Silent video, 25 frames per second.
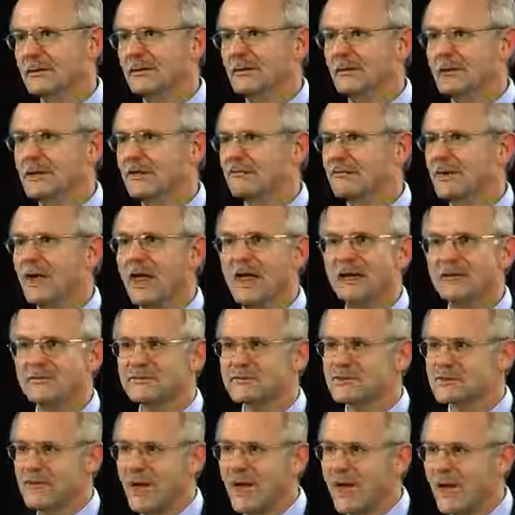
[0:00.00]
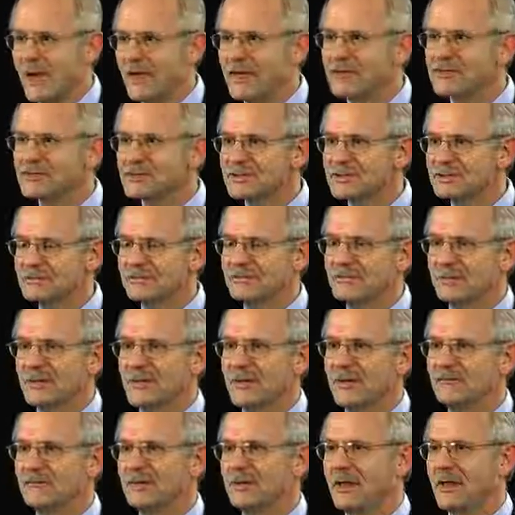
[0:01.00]
We have a lot of size, we
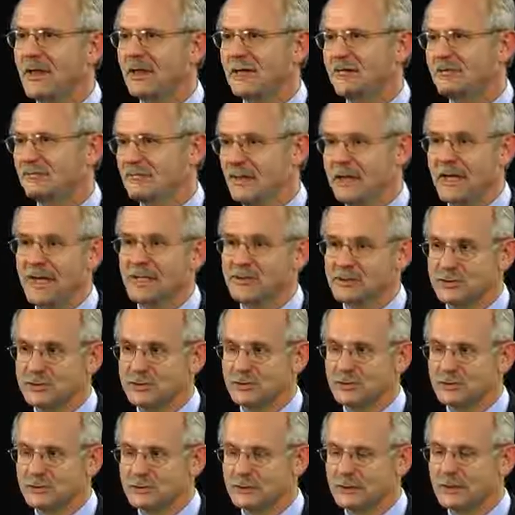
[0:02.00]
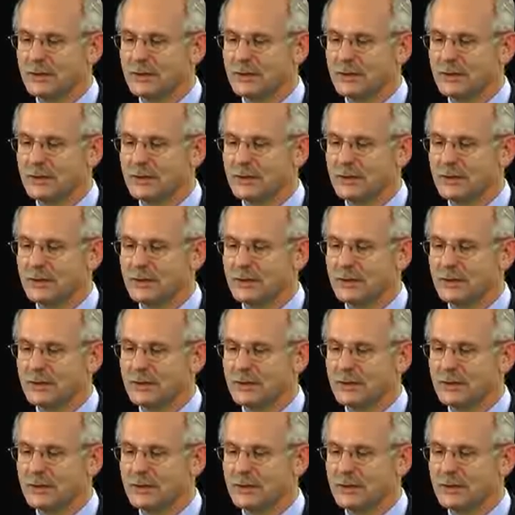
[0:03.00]
have a lot of financial